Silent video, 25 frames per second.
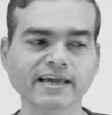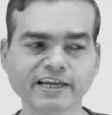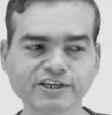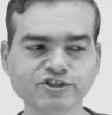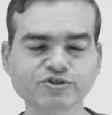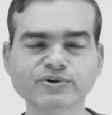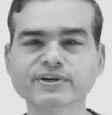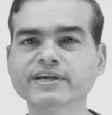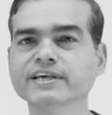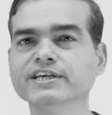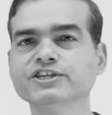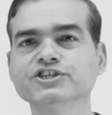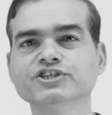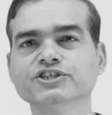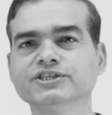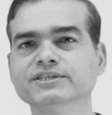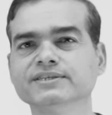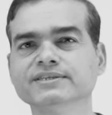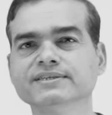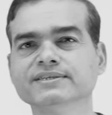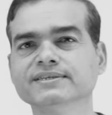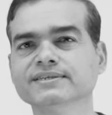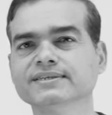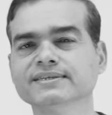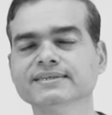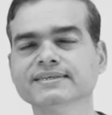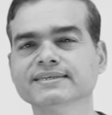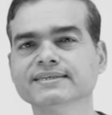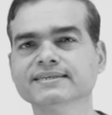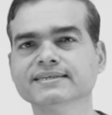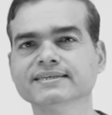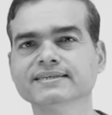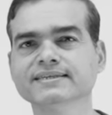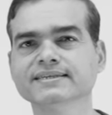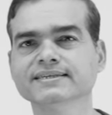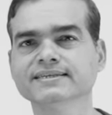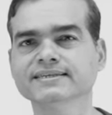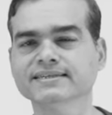education,
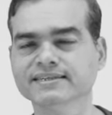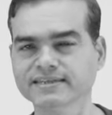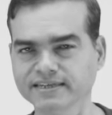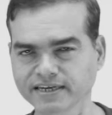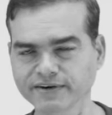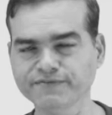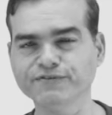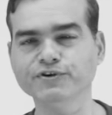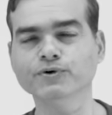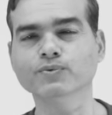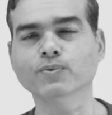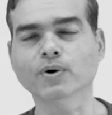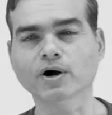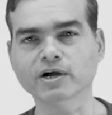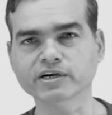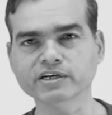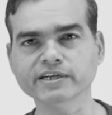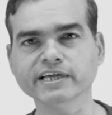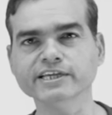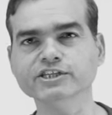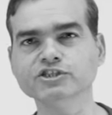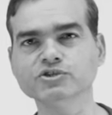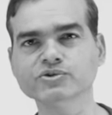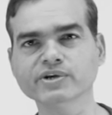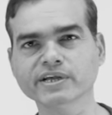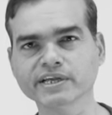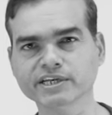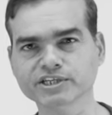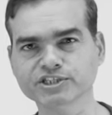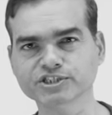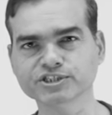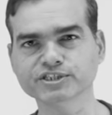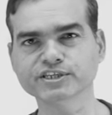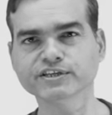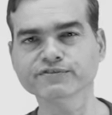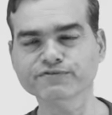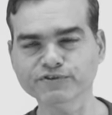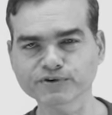if you want
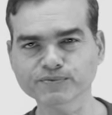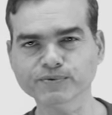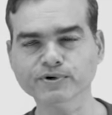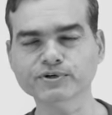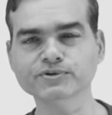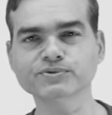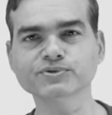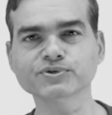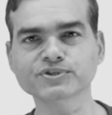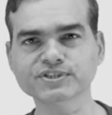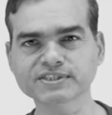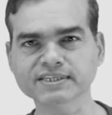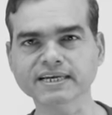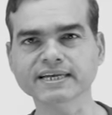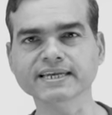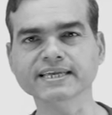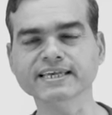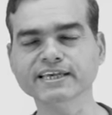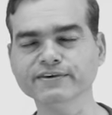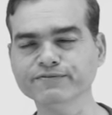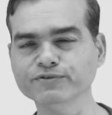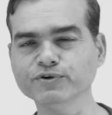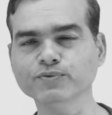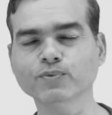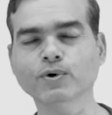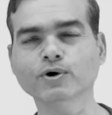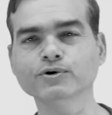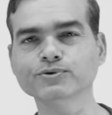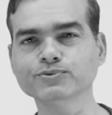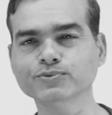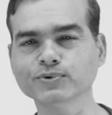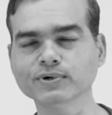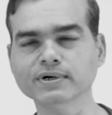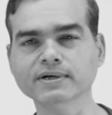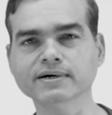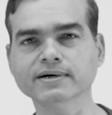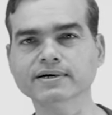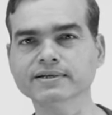education, if you want to study, if you want
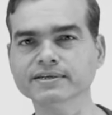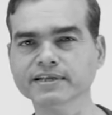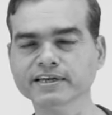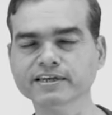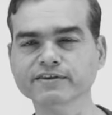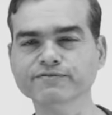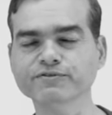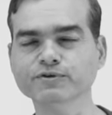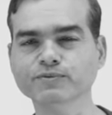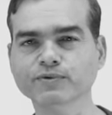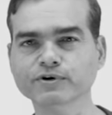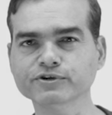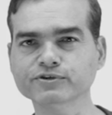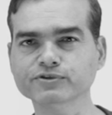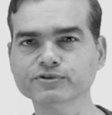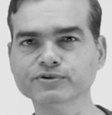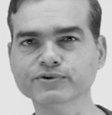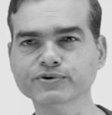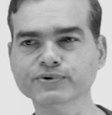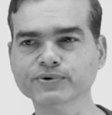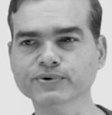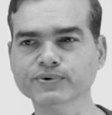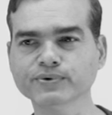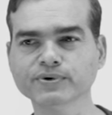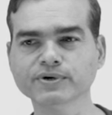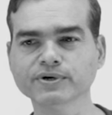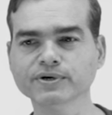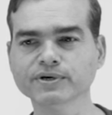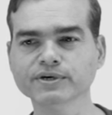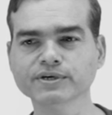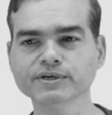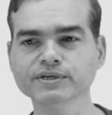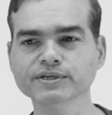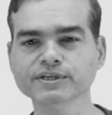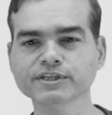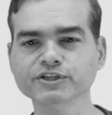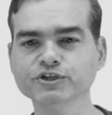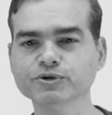to learn, and if you want to grow,
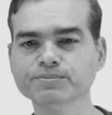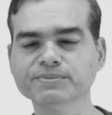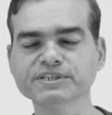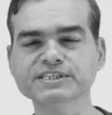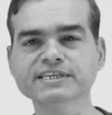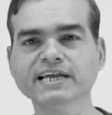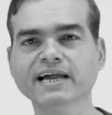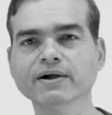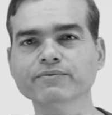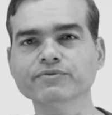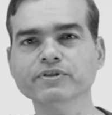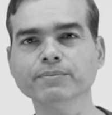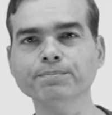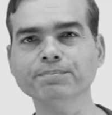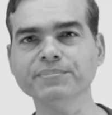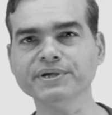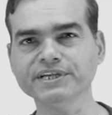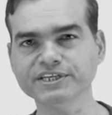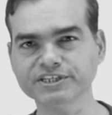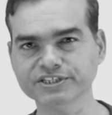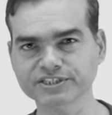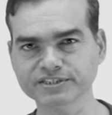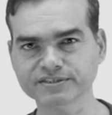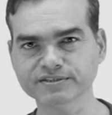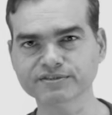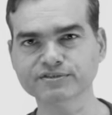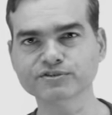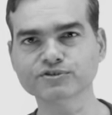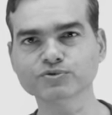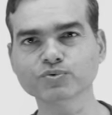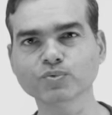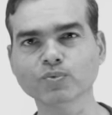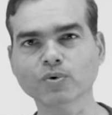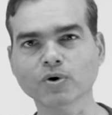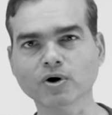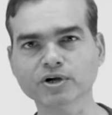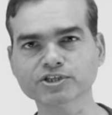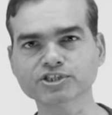you must have the patience
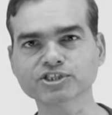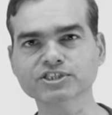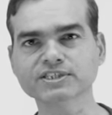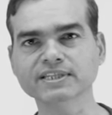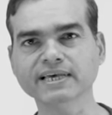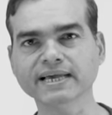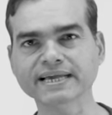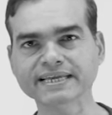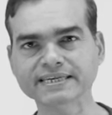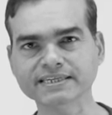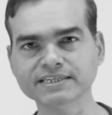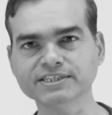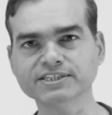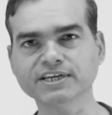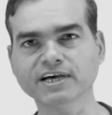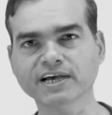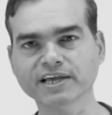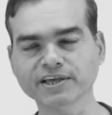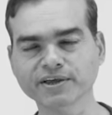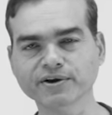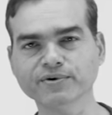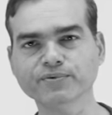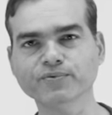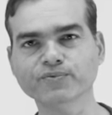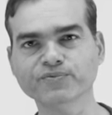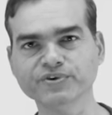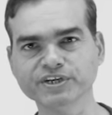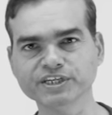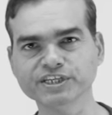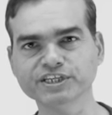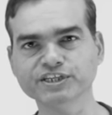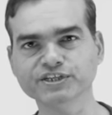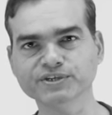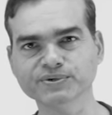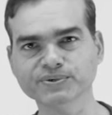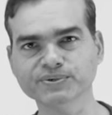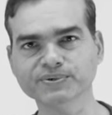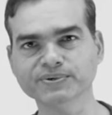to watch the entire
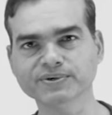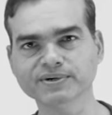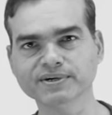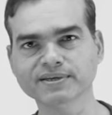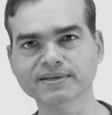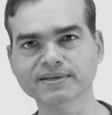video,